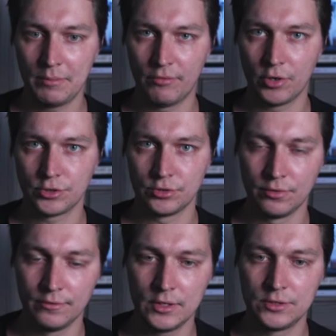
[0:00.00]
the version to
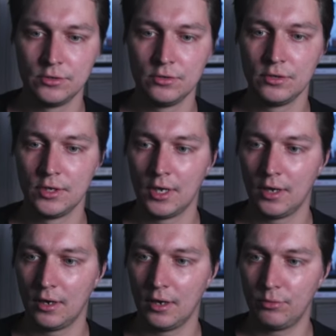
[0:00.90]
v2,
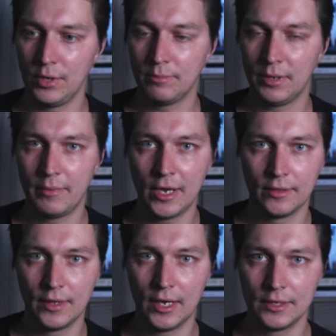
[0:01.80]

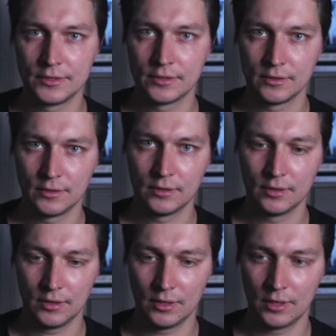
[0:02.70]
re-implement that
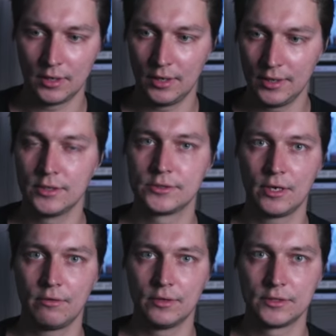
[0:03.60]
in the
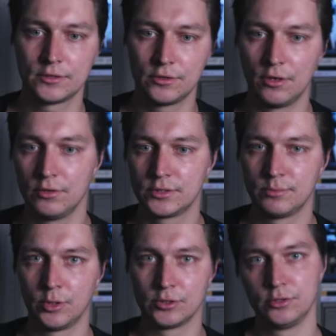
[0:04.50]
service,
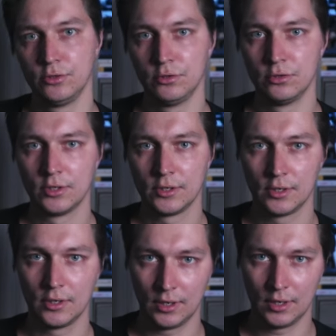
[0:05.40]
support 2
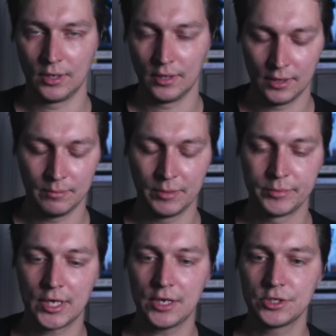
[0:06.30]

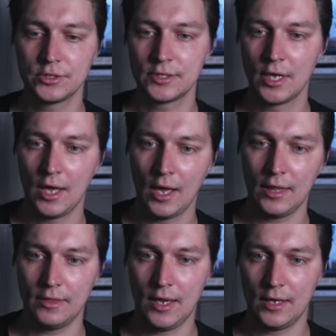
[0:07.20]
implementations,
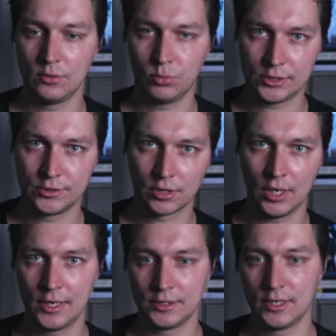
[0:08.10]
and then once your
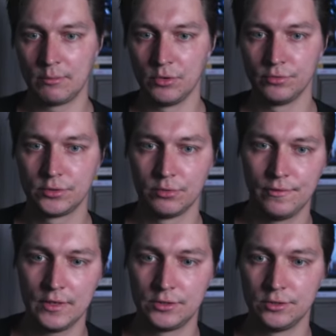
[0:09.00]
client are moved to
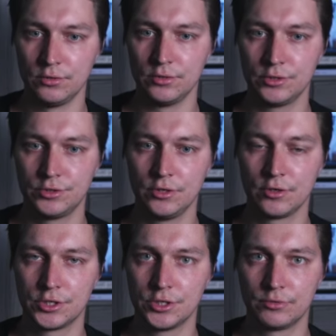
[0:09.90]
v2, you
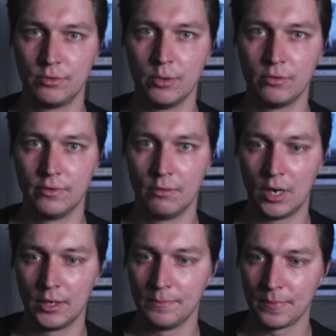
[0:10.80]
can just remove v1.